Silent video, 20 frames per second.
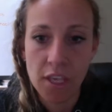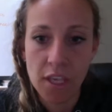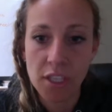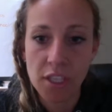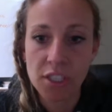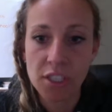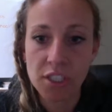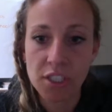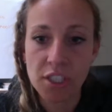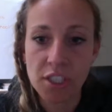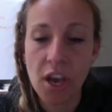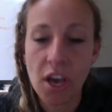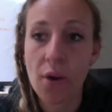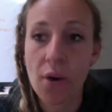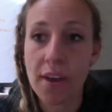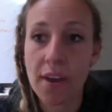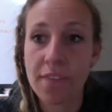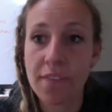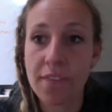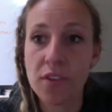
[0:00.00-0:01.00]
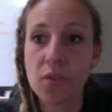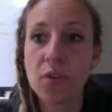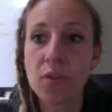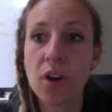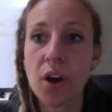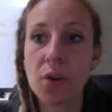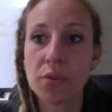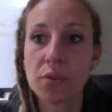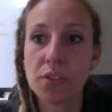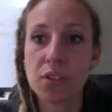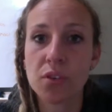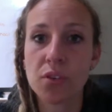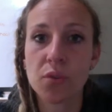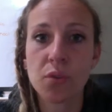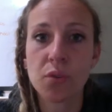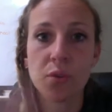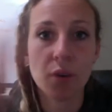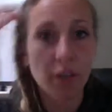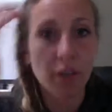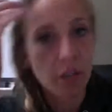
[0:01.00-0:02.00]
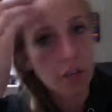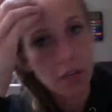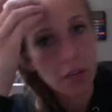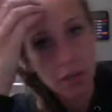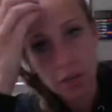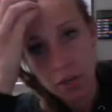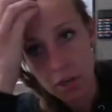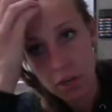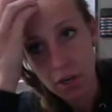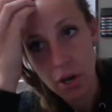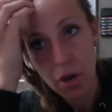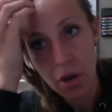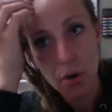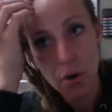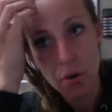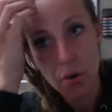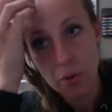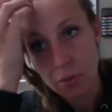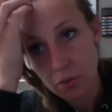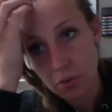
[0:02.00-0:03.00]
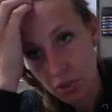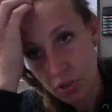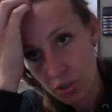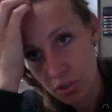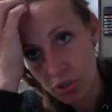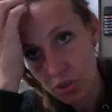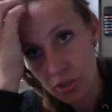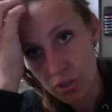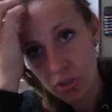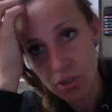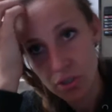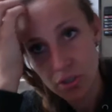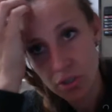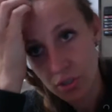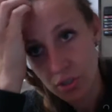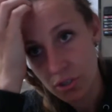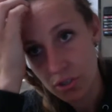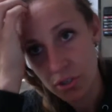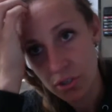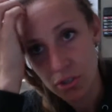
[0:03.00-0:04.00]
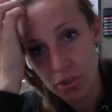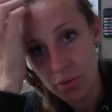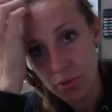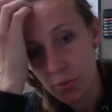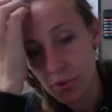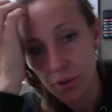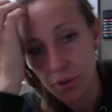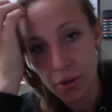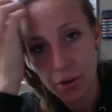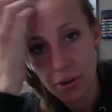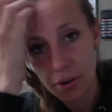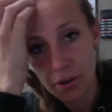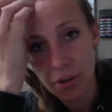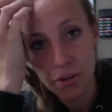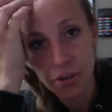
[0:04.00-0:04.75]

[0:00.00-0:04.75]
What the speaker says: So if you go to coach, we'll go to your